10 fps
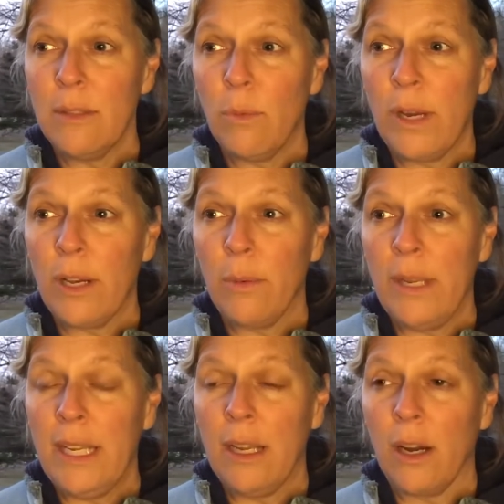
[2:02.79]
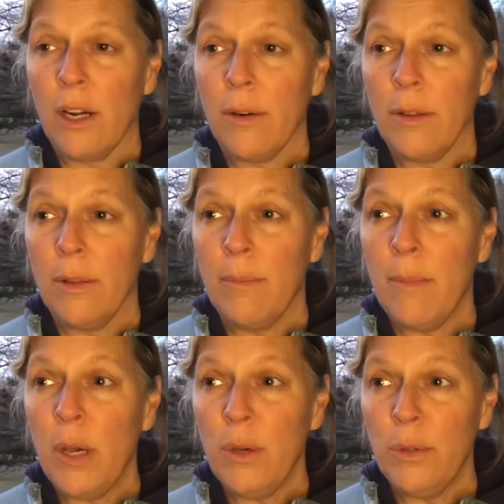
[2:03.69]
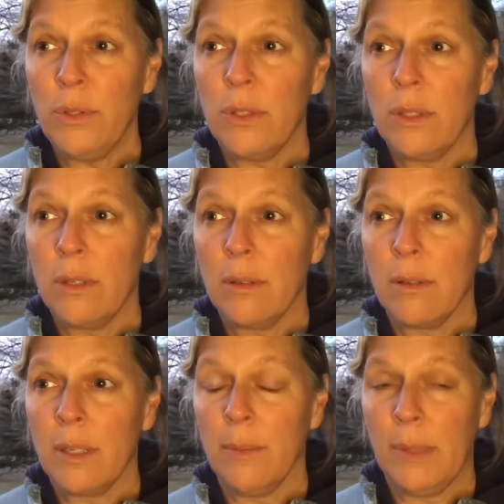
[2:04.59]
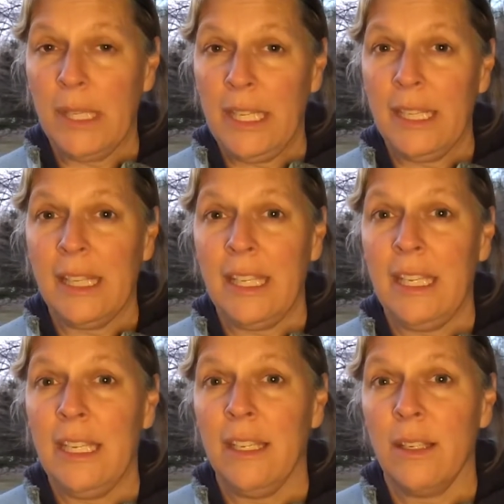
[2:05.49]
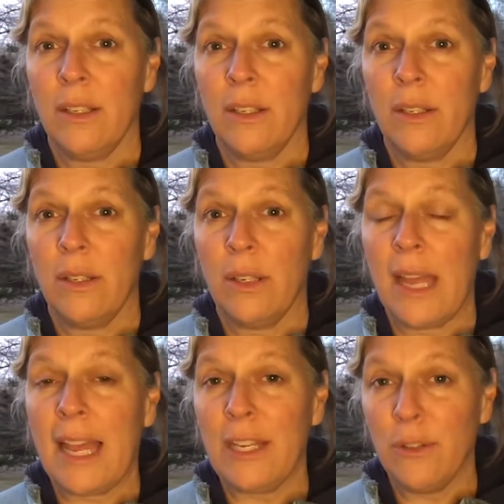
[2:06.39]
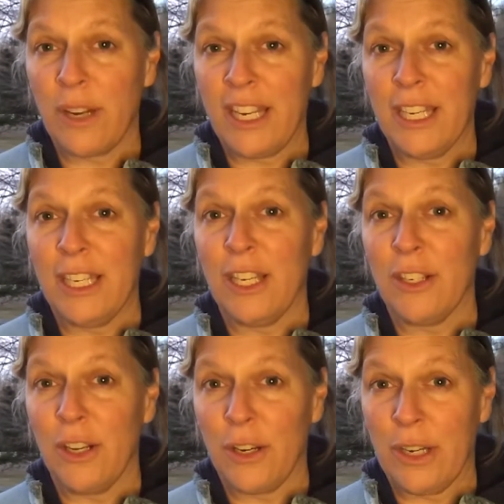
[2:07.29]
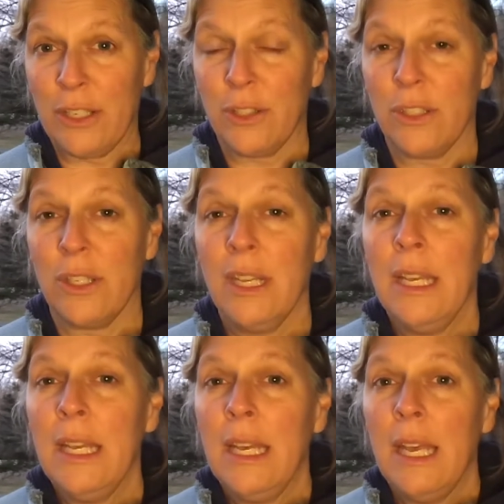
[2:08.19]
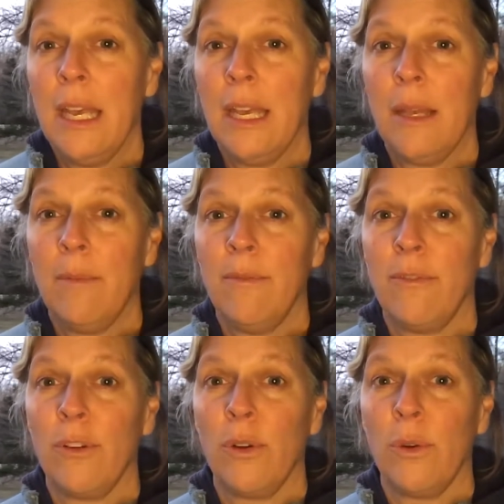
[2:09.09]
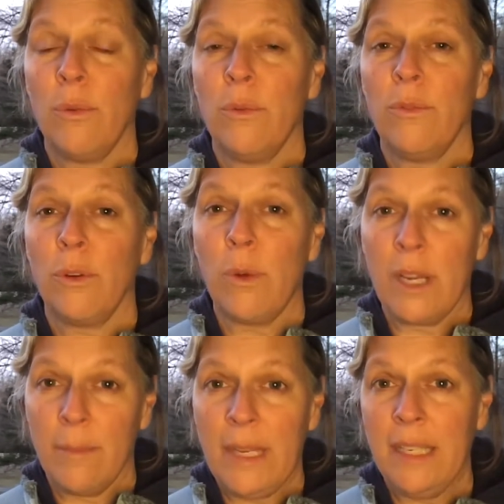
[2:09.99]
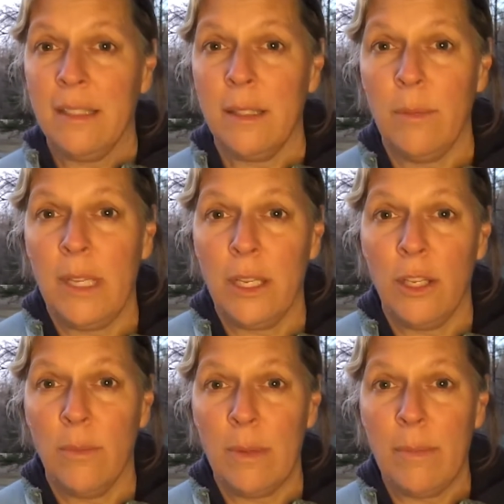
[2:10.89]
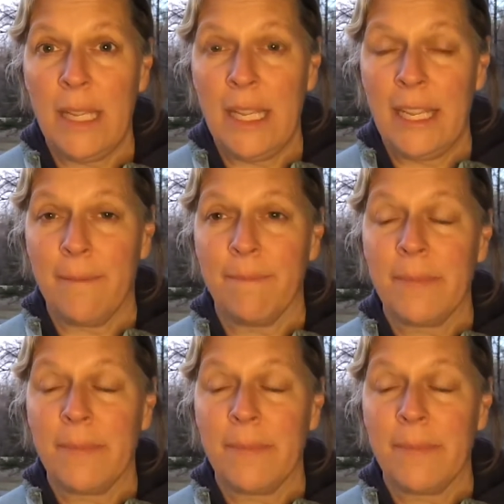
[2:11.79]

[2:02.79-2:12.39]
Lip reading: where we are the most completely hydrated and nourished for what it means to be a human being.